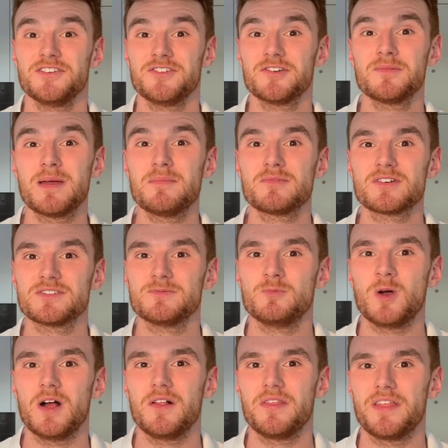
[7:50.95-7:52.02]
Do remember as
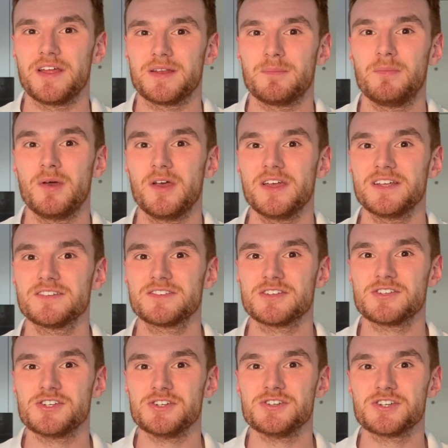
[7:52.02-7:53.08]
well that per
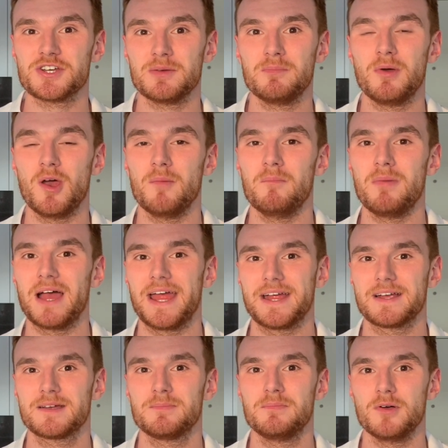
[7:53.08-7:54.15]
institution, per
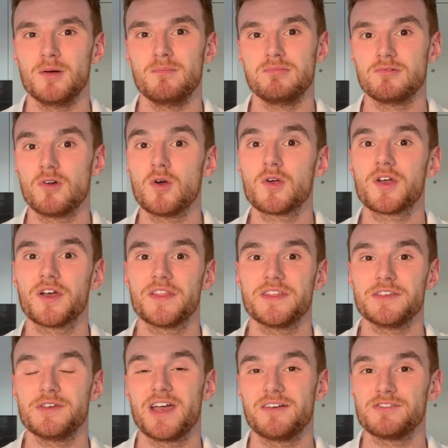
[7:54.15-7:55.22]
bank, per broker
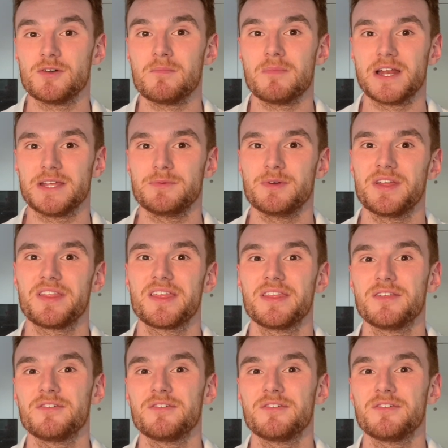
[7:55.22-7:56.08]
that you have your money with, the